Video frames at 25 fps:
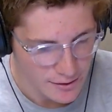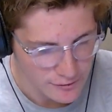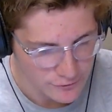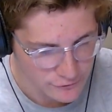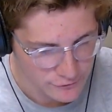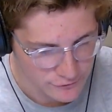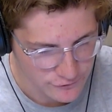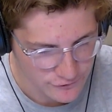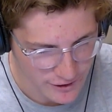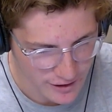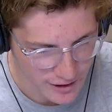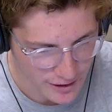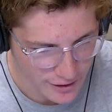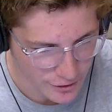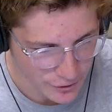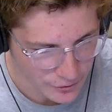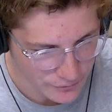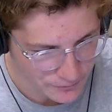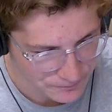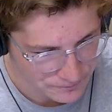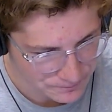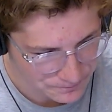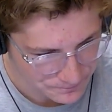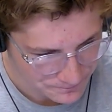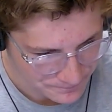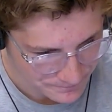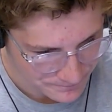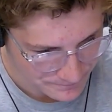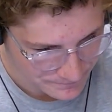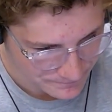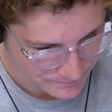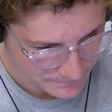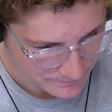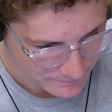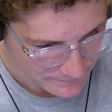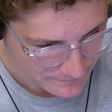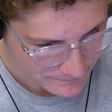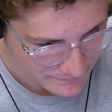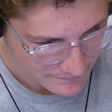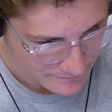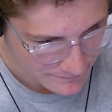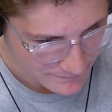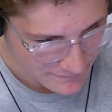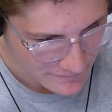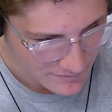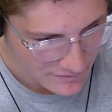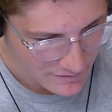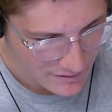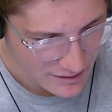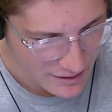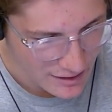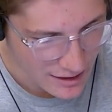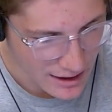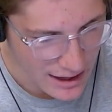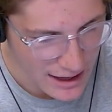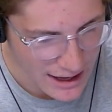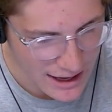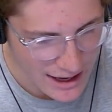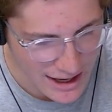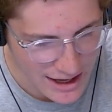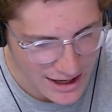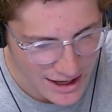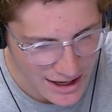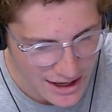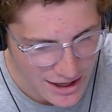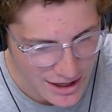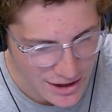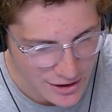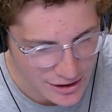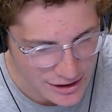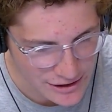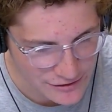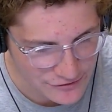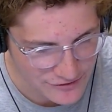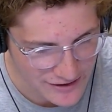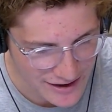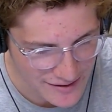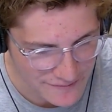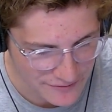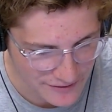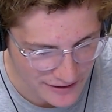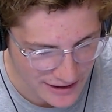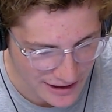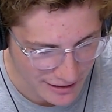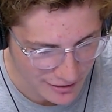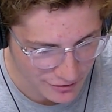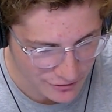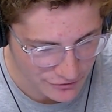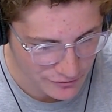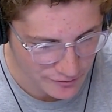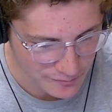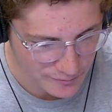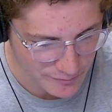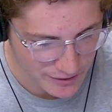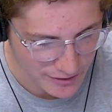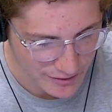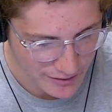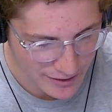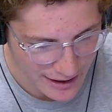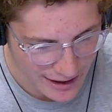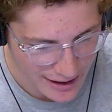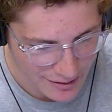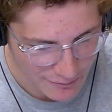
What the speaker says: So, it's time for college football.